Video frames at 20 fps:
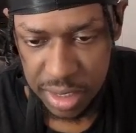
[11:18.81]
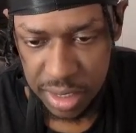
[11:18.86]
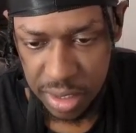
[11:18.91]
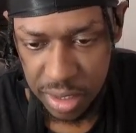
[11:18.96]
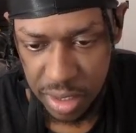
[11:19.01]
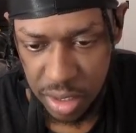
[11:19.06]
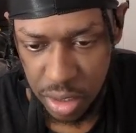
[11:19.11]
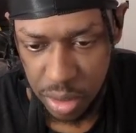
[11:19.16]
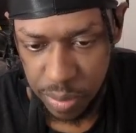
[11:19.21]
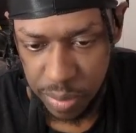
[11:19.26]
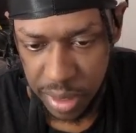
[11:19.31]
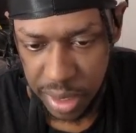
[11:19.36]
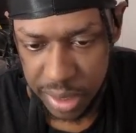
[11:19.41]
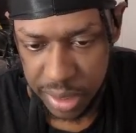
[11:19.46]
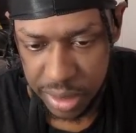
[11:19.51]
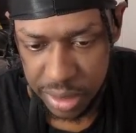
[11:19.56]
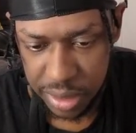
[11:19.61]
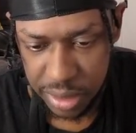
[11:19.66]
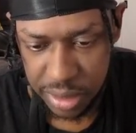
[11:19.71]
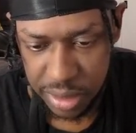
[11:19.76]
Oh my
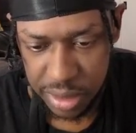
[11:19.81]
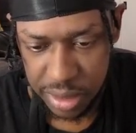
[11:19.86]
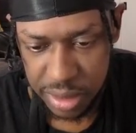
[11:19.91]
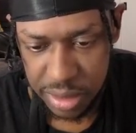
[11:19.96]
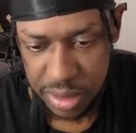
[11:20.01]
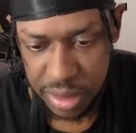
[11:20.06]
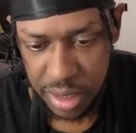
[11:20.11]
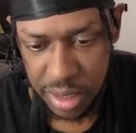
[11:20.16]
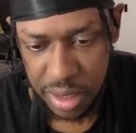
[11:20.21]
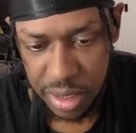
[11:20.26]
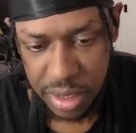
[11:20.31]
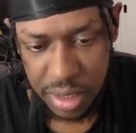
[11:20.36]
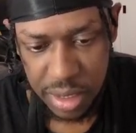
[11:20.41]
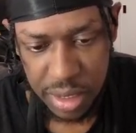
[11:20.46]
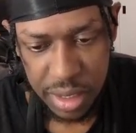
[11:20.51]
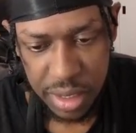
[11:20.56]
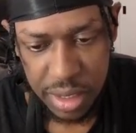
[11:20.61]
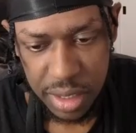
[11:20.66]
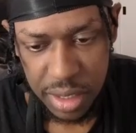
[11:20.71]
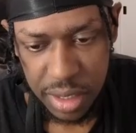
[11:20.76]
goodness.
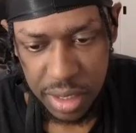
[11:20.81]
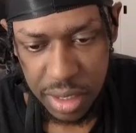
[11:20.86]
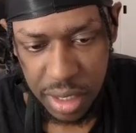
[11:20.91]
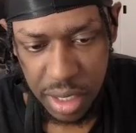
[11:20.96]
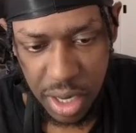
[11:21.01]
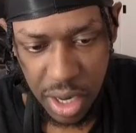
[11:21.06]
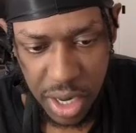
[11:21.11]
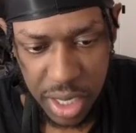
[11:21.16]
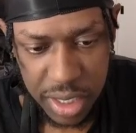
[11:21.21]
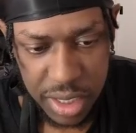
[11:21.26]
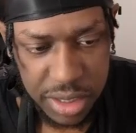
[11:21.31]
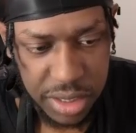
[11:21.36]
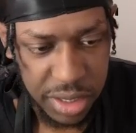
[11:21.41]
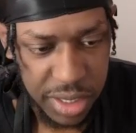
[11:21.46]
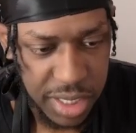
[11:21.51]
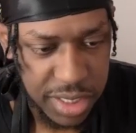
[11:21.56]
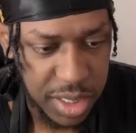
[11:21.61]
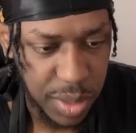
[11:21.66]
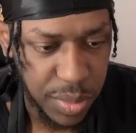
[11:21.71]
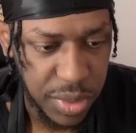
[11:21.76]
All right, let's look
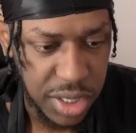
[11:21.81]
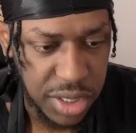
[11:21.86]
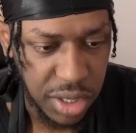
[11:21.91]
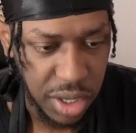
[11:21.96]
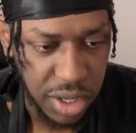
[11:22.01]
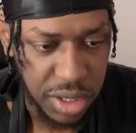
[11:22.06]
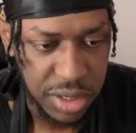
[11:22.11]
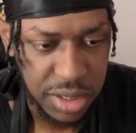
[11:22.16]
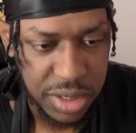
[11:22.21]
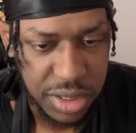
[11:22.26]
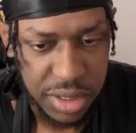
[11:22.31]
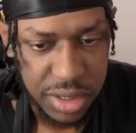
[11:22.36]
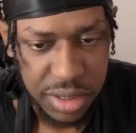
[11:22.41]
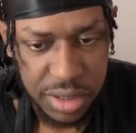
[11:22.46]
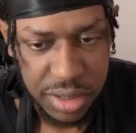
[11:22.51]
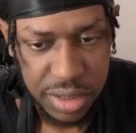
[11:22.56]
at some of these arts.